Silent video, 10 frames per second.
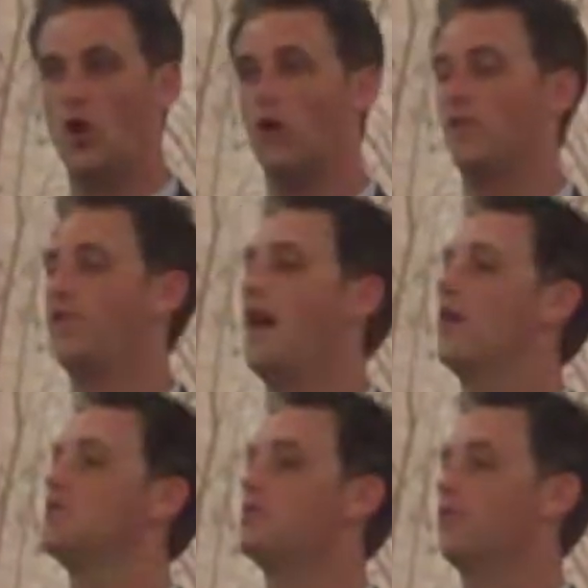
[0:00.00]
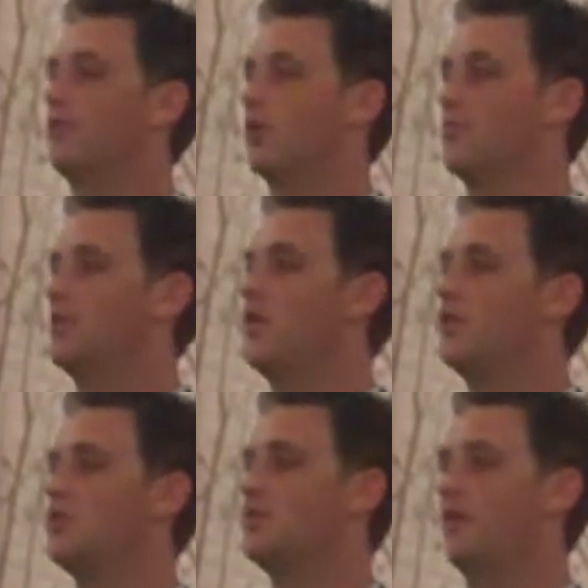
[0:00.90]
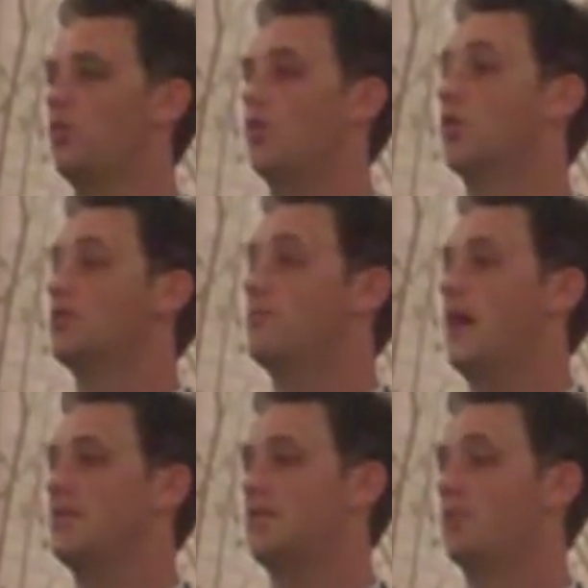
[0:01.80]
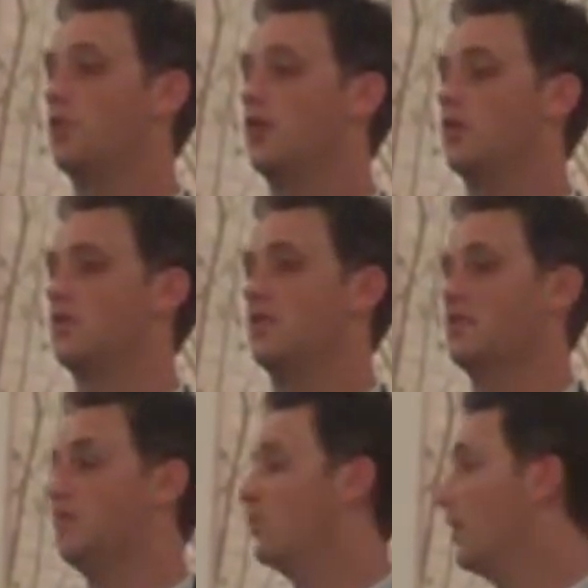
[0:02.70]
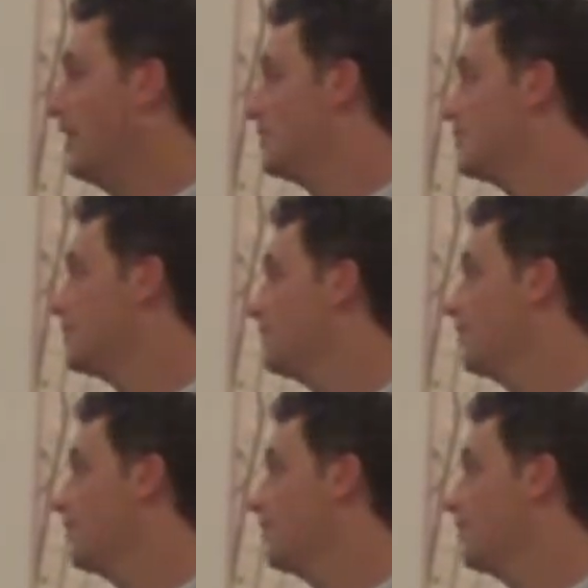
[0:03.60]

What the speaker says: over thousands of firms, and understanding what works best and putting those things into place.